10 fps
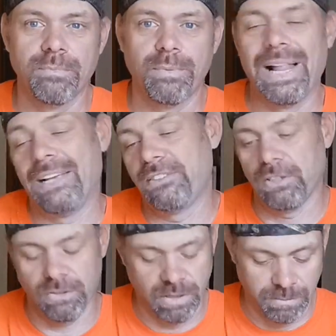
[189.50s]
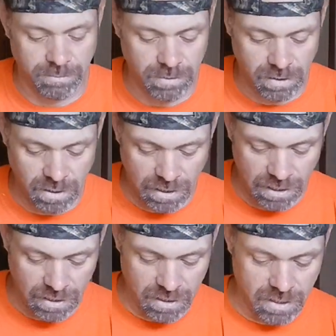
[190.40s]
plastic or something.
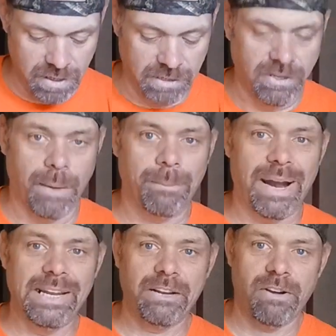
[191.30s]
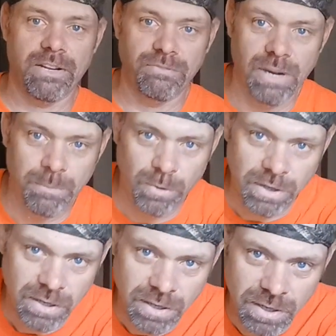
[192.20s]
It's got binding around the fretboard,
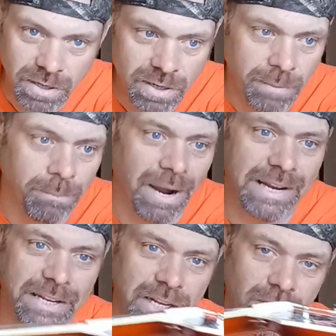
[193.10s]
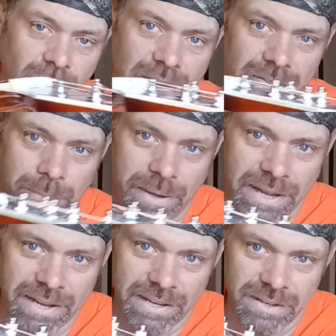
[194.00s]
binding around the
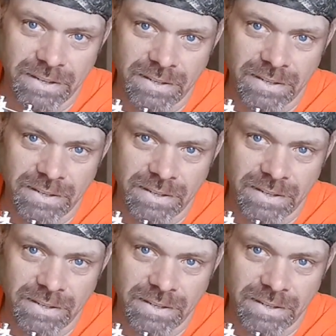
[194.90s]
peg head,